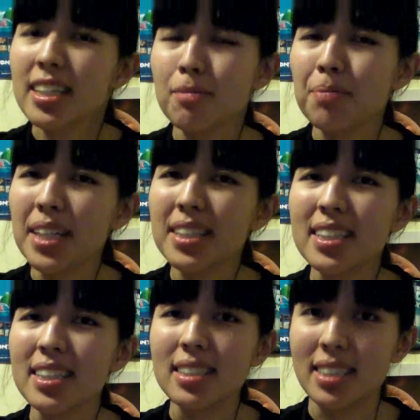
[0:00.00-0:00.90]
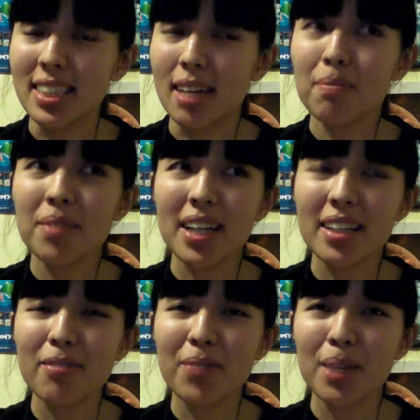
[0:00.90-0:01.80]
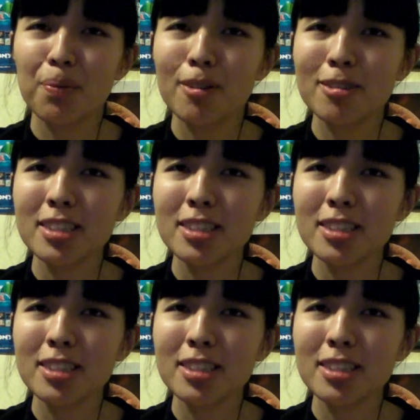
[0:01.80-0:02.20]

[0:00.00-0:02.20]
compared to some other people,